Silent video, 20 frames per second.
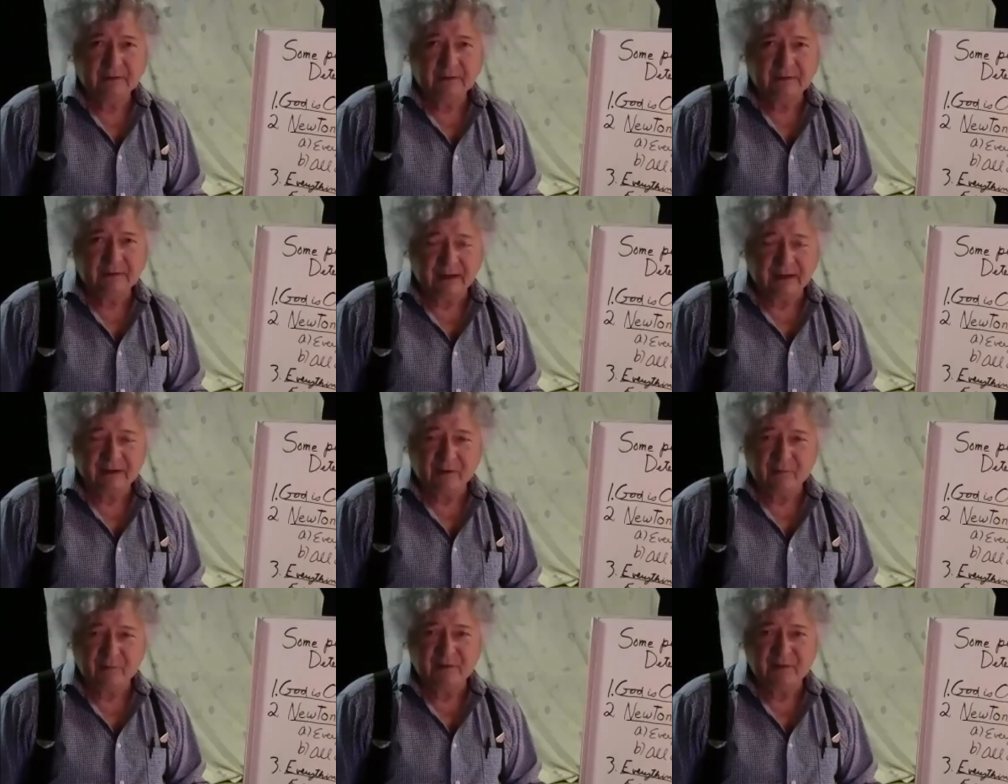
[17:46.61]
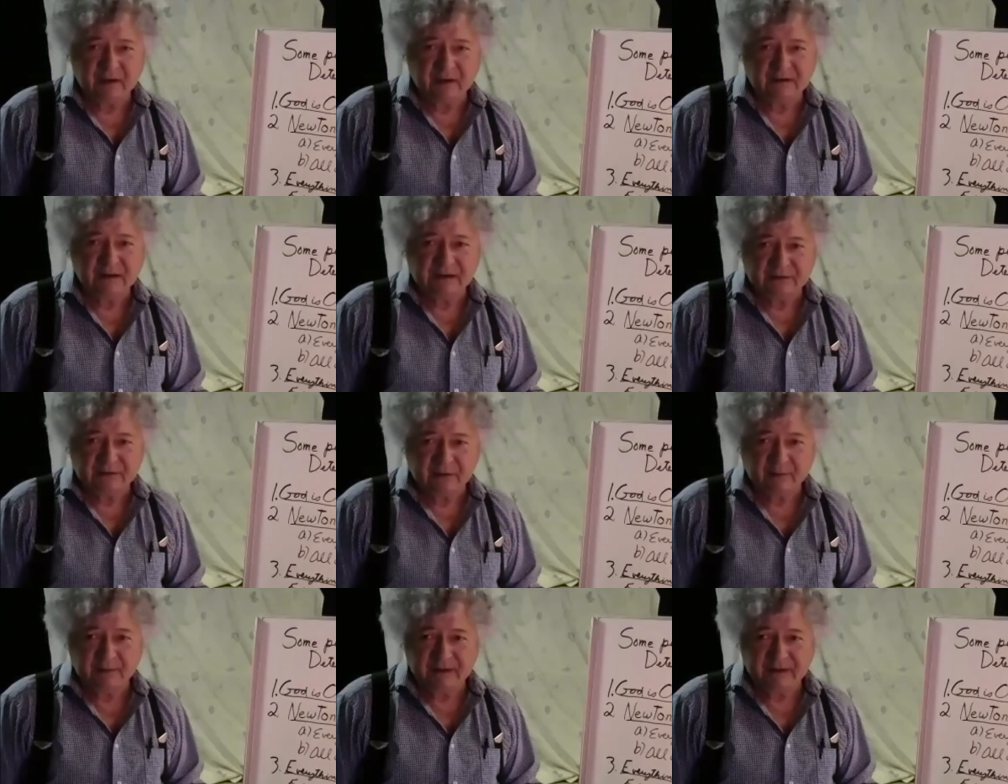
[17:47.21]
that you be a
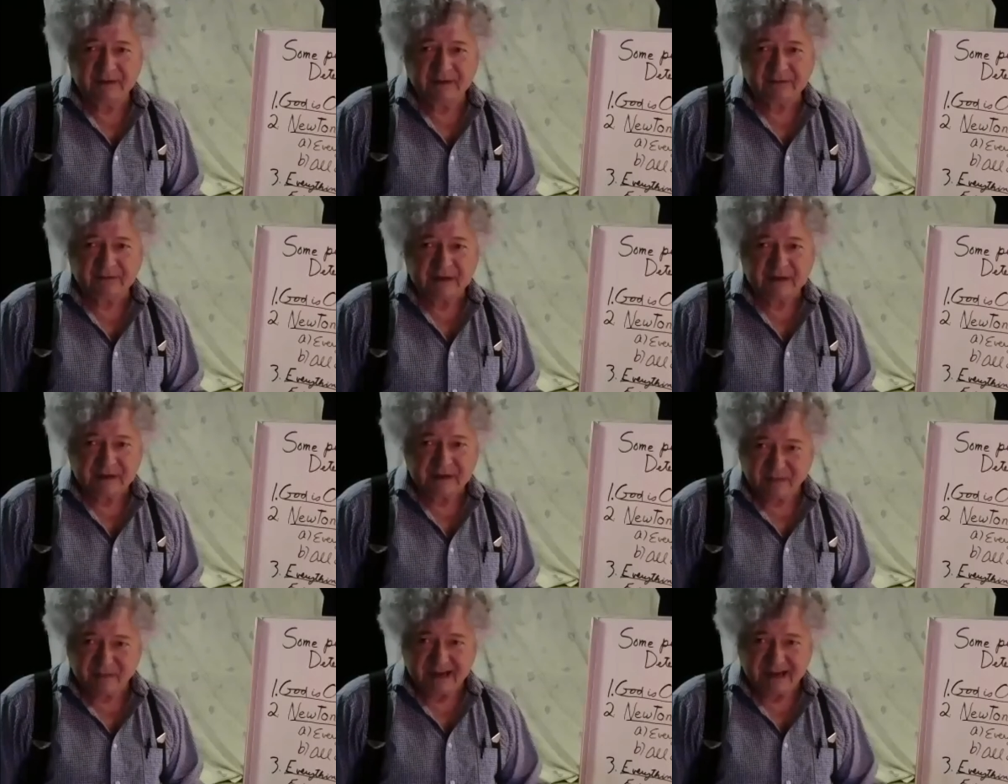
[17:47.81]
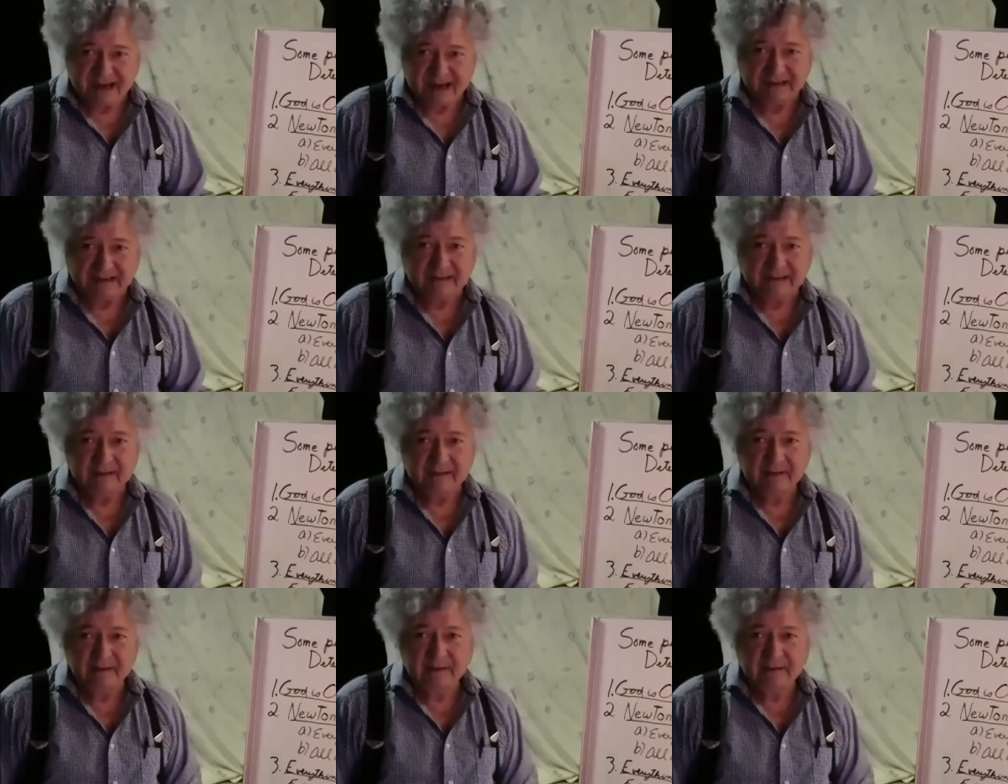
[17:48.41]
deterministic being
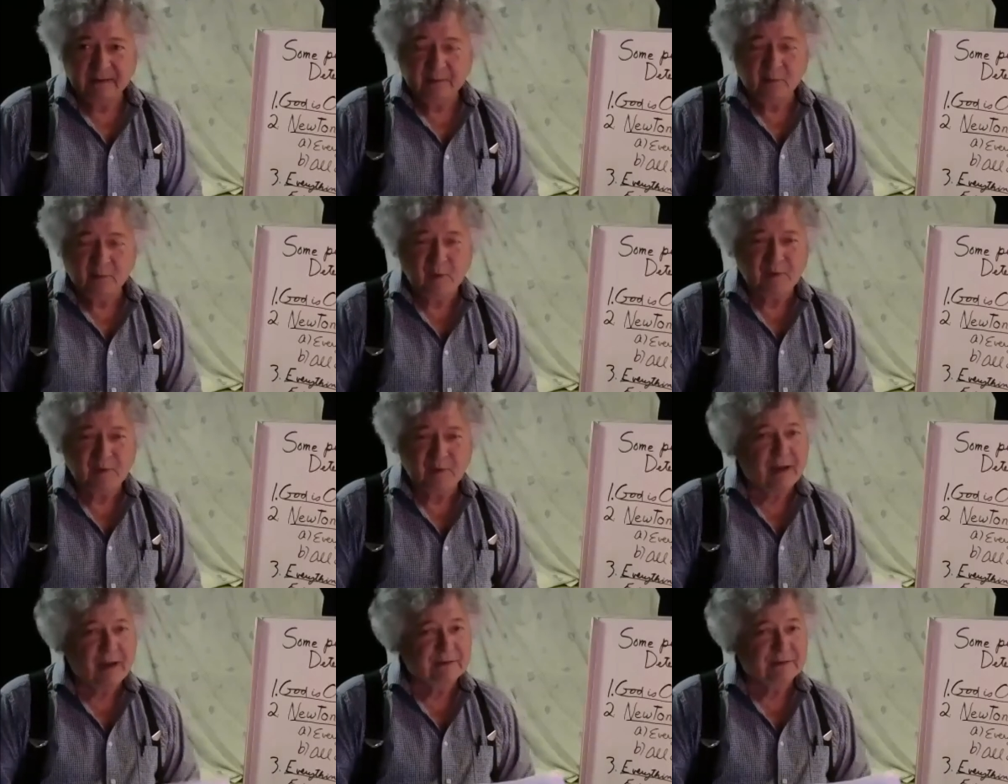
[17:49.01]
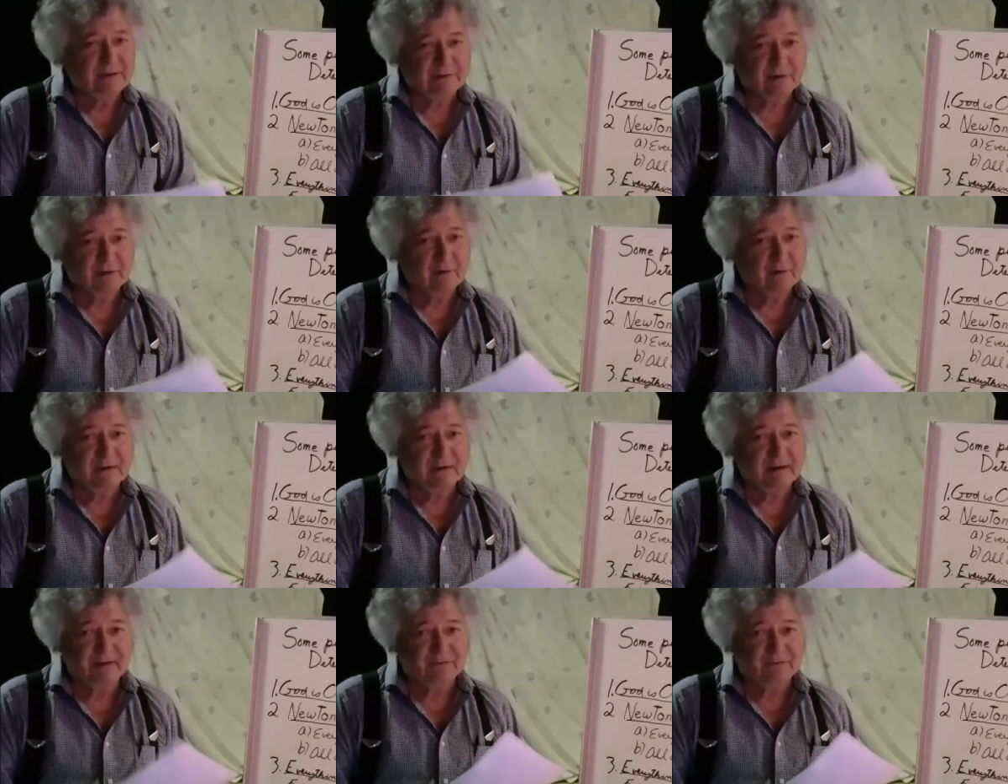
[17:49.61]
without
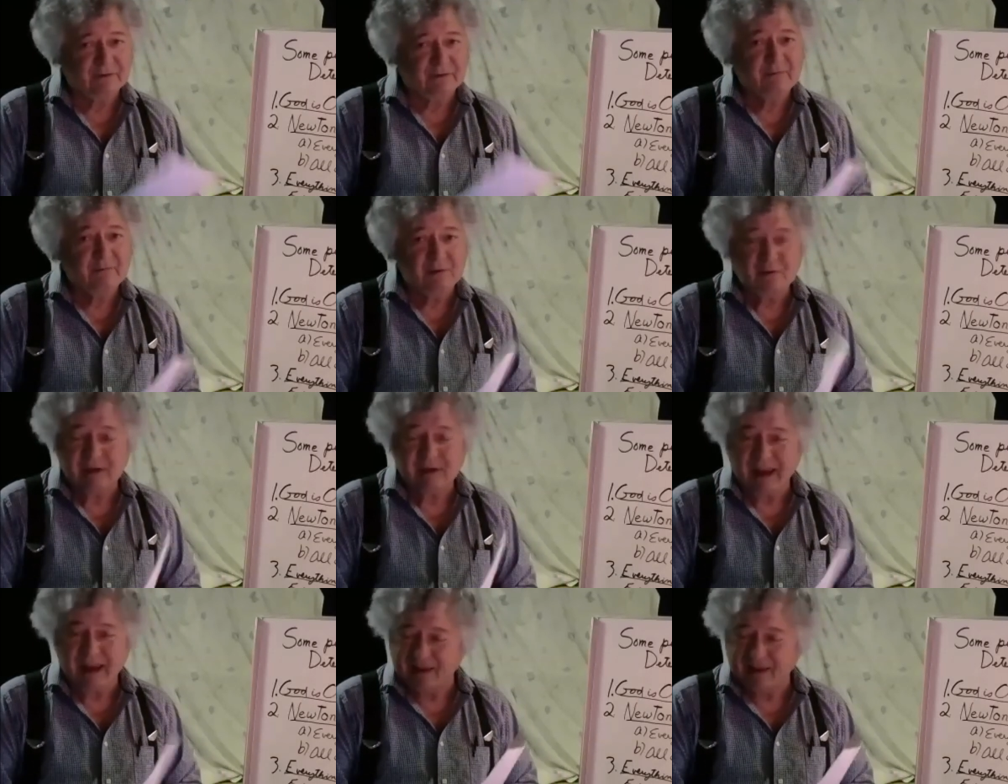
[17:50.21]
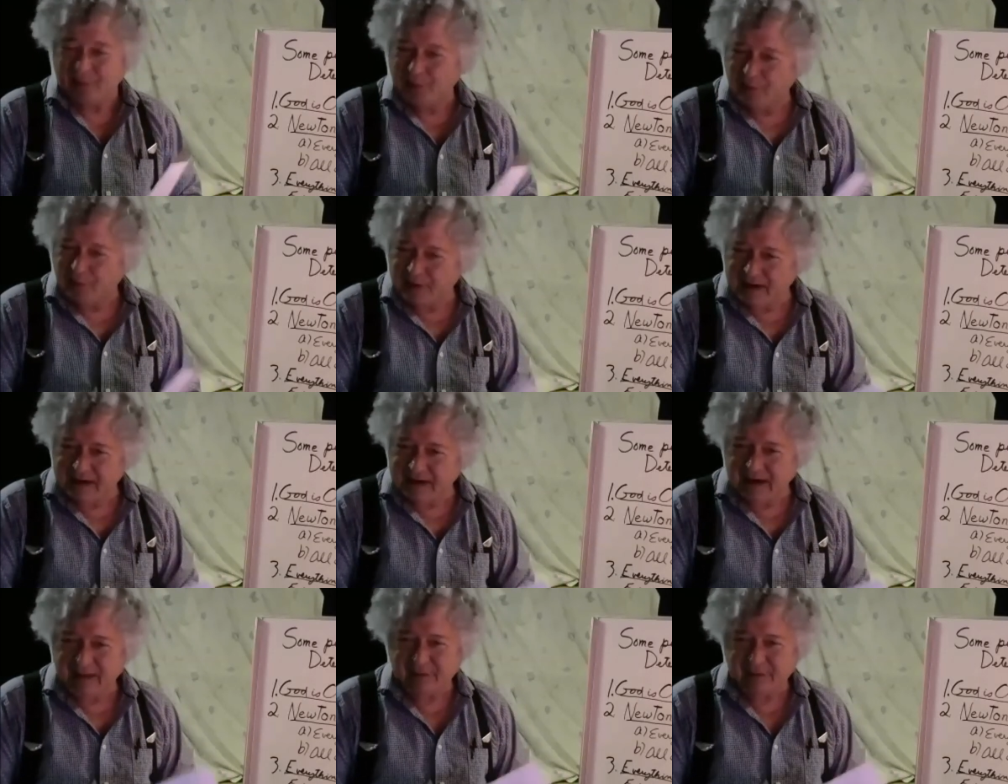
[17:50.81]
determinism, you can't learn
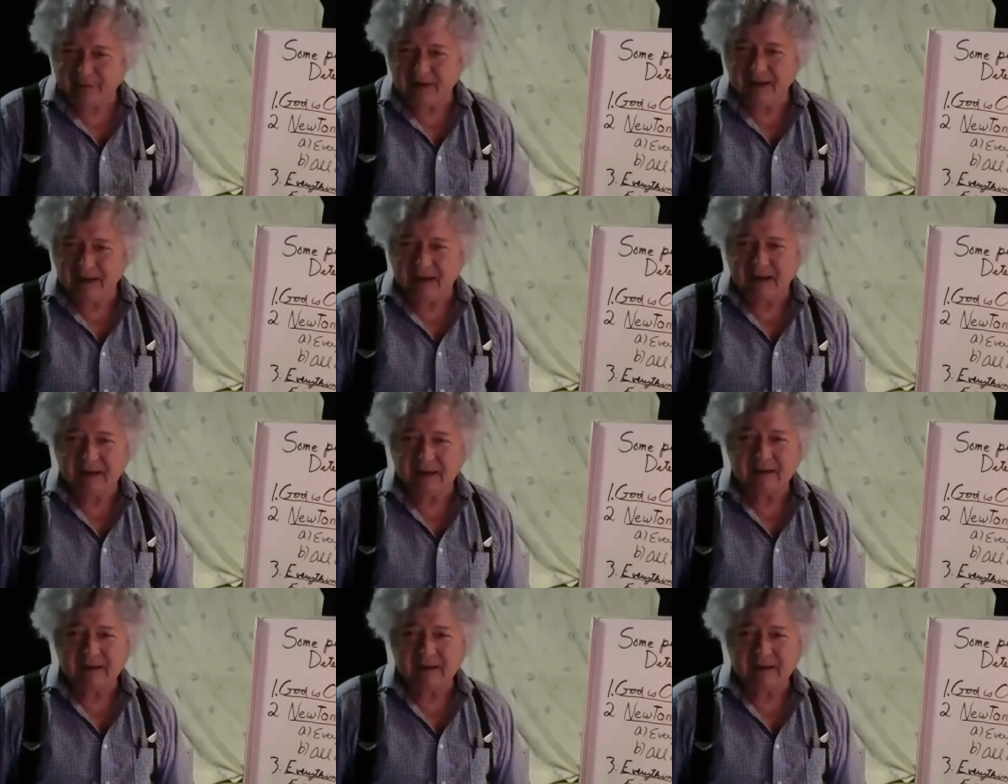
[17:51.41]
anything.